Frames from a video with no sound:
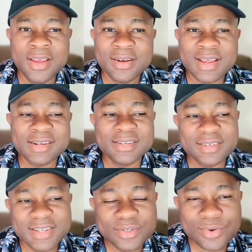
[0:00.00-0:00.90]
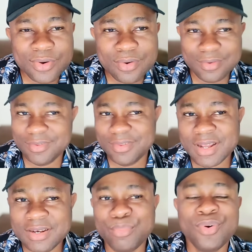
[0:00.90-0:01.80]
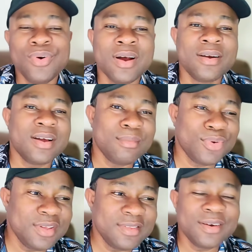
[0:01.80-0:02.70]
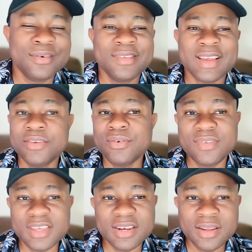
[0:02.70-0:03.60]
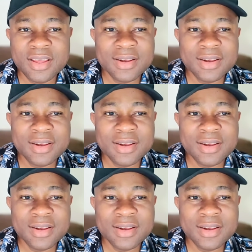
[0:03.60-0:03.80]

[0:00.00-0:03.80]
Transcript: that the drones that the Boko Haram, all these terrorists are using,